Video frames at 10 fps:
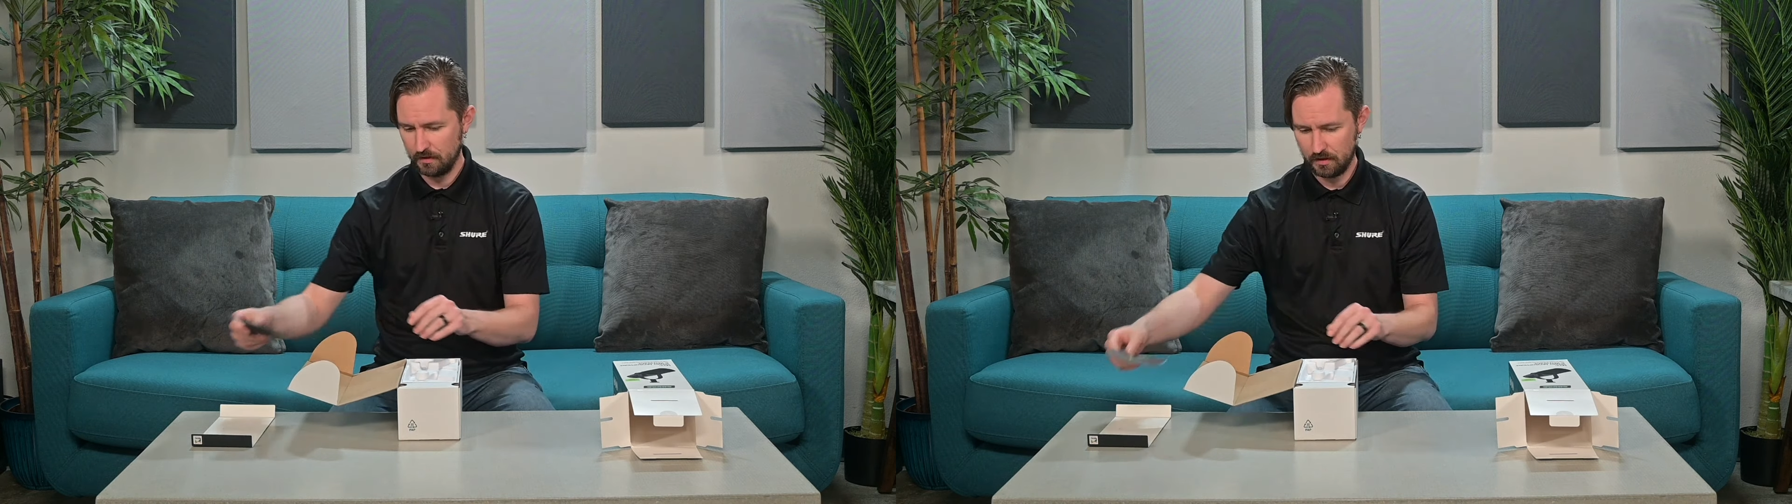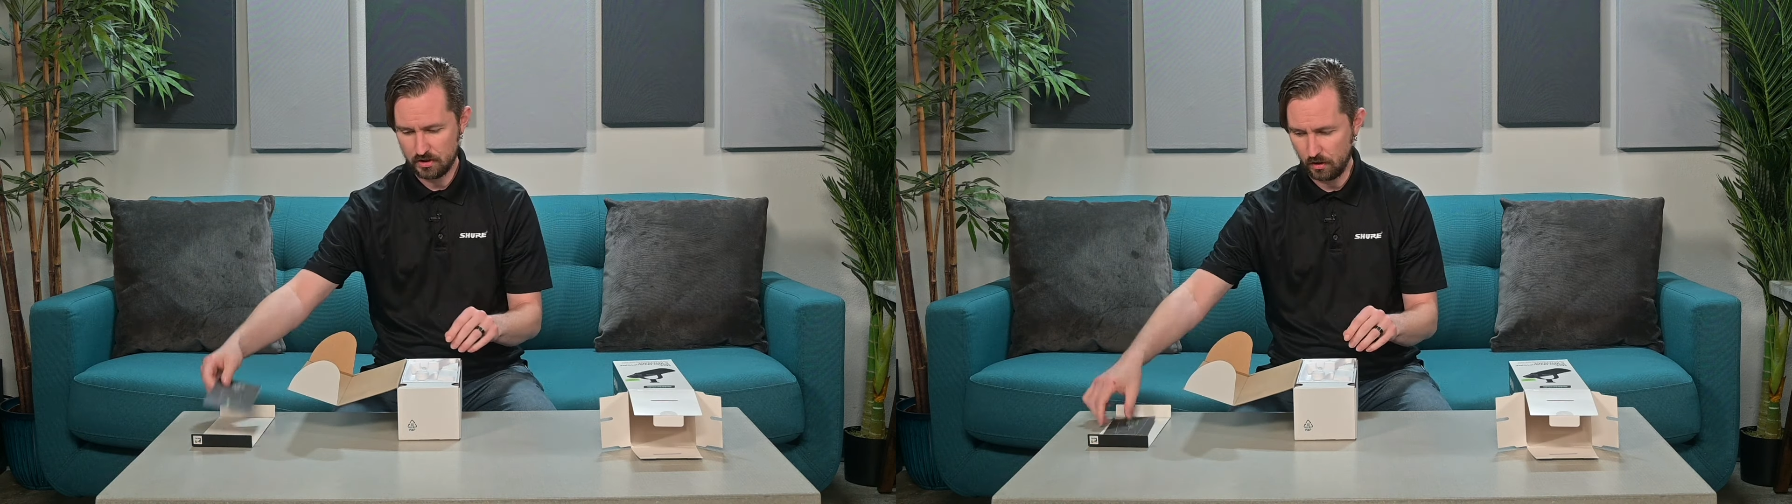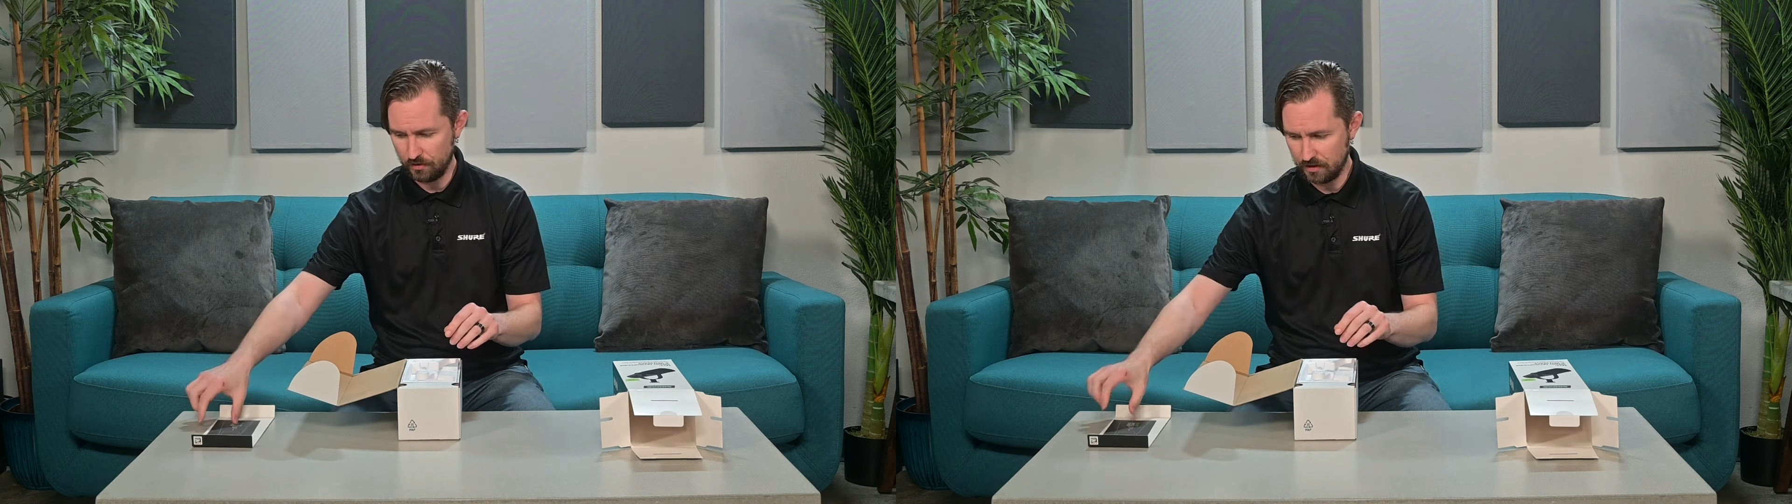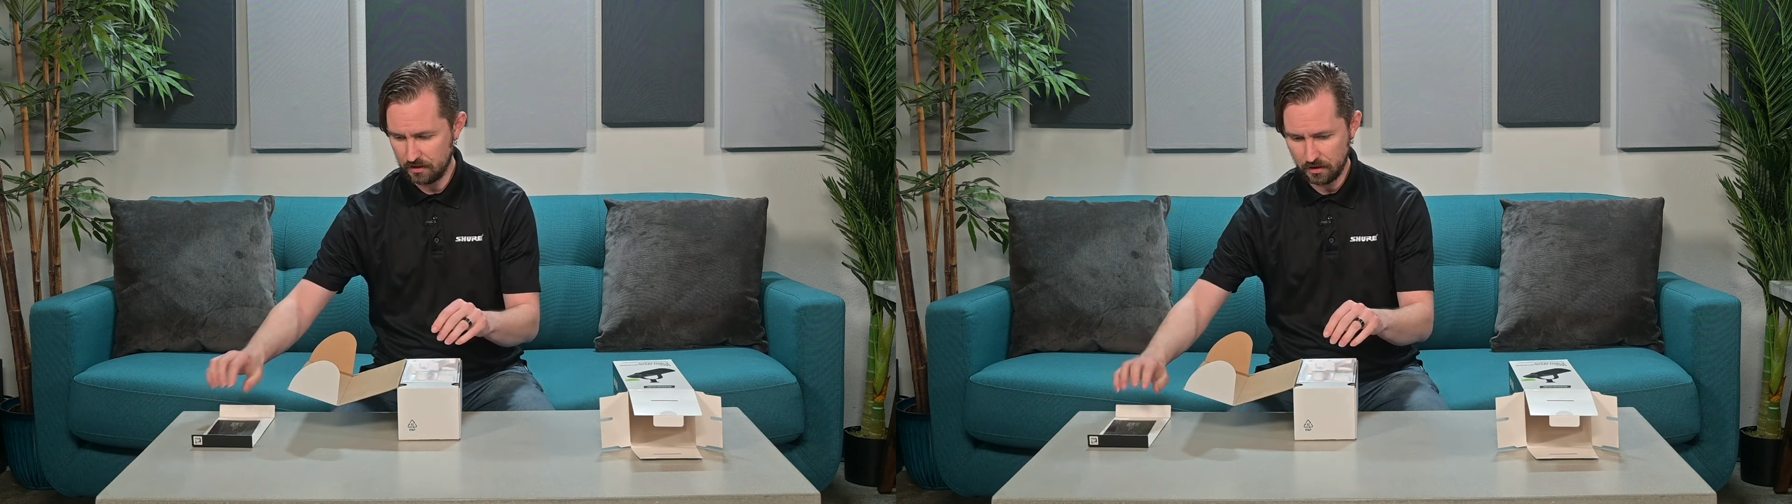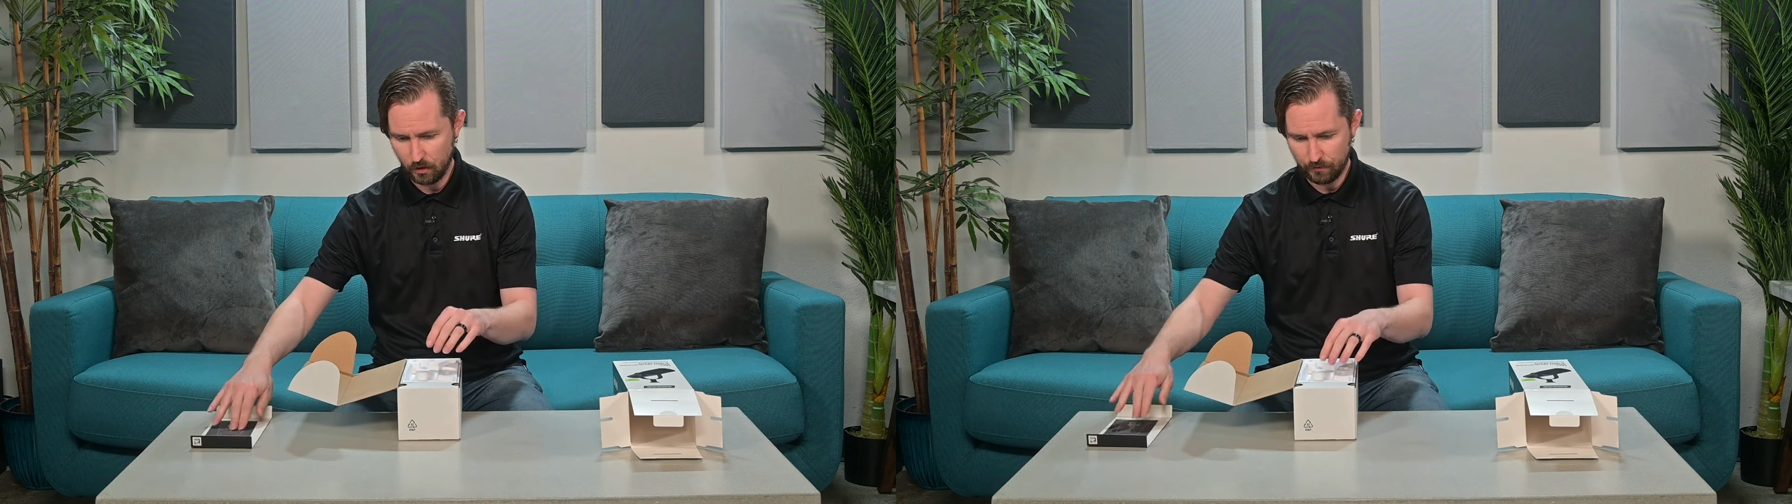Get you all the need to know